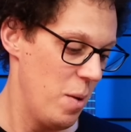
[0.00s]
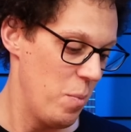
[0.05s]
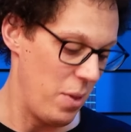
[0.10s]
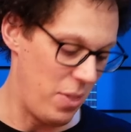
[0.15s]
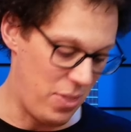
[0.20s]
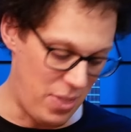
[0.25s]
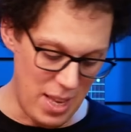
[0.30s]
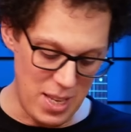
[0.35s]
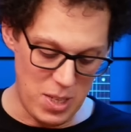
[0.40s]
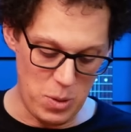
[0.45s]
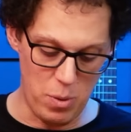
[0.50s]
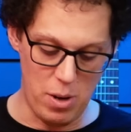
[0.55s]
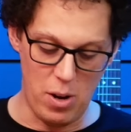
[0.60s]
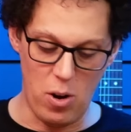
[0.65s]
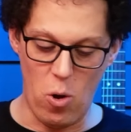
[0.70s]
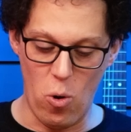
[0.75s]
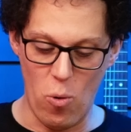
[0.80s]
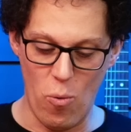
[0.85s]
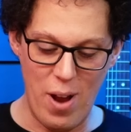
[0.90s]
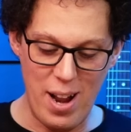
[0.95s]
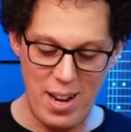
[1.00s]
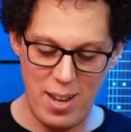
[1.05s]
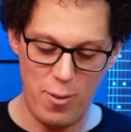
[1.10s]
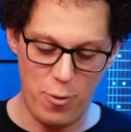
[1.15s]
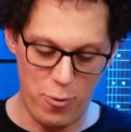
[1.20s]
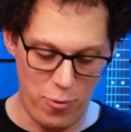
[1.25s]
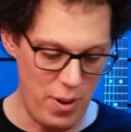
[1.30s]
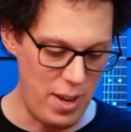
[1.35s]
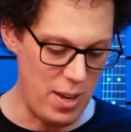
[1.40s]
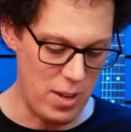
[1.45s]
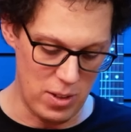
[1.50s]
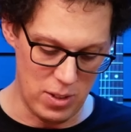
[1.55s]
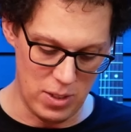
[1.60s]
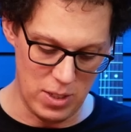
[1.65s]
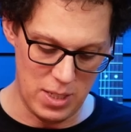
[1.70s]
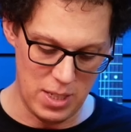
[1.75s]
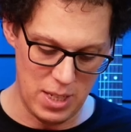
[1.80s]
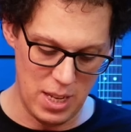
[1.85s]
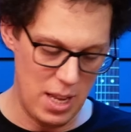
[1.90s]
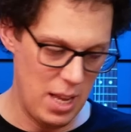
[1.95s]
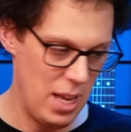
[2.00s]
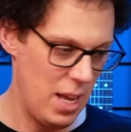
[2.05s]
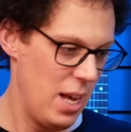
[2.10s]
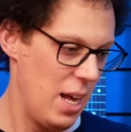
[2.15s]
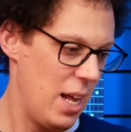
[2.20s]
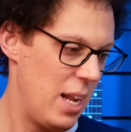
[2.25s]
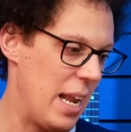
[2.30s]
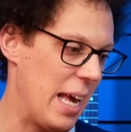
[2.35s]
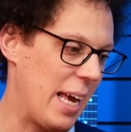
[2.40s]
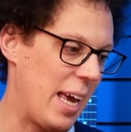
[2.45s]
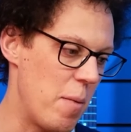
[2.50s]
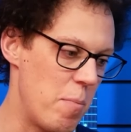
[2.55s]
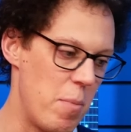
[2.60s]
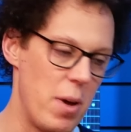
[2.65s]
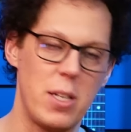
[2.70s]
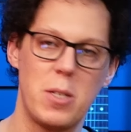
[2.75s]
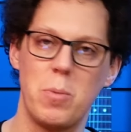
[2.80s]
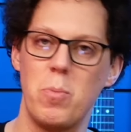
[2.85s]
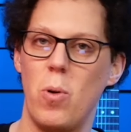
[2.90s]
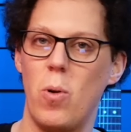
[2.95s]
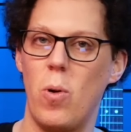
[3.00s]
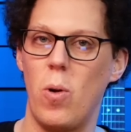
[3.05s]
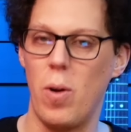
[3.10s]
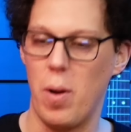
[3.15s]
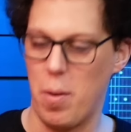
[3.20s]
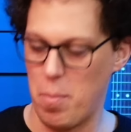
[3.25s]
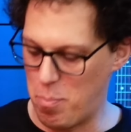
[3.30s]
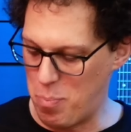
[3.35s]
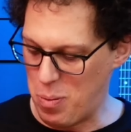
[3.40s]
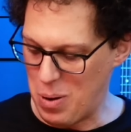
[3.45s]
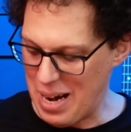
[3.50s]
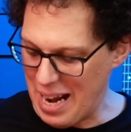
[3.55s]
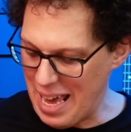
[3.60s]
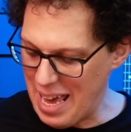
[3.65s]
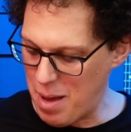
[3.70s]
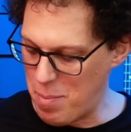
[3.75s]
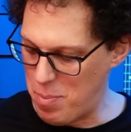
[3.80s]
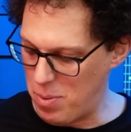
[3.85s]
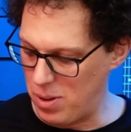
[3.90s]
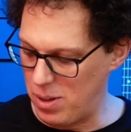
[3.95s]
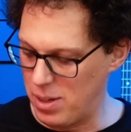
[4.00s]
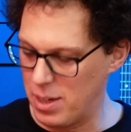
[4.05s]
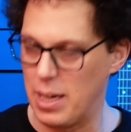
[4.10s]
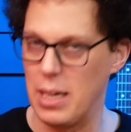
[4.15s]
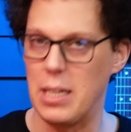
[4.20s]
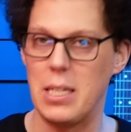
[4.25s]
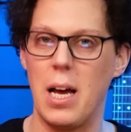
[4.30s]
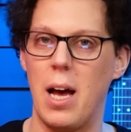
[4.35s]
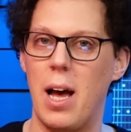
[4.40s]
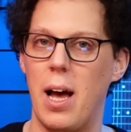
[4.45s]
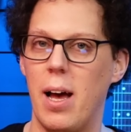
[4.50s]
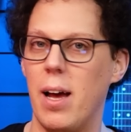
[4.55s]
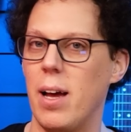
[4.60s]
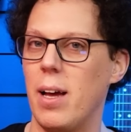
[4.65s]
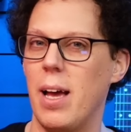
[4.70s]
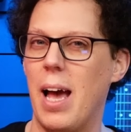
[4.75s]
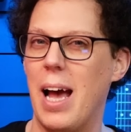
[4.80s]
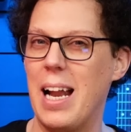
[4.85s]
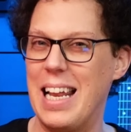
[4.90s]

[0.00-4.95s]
but this one already feels like a much more playable guitar,